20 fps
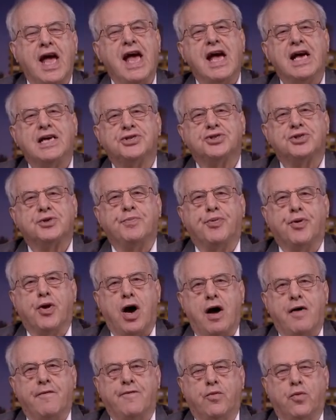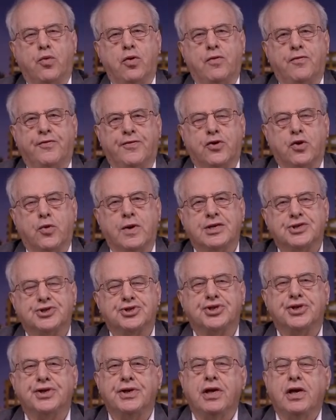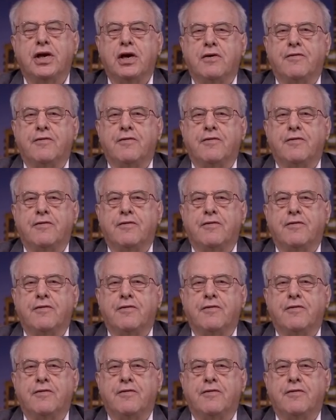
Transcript: Ask Prof Wolff question